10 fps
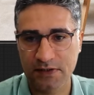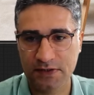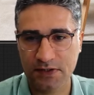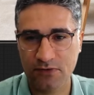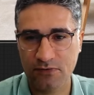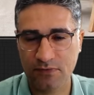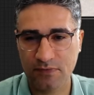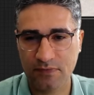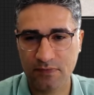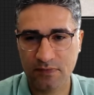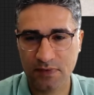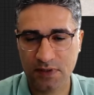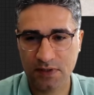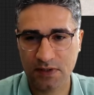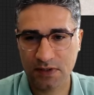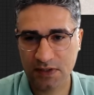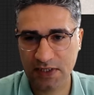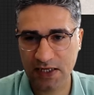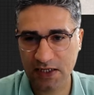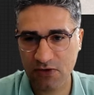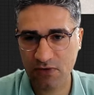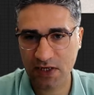So then you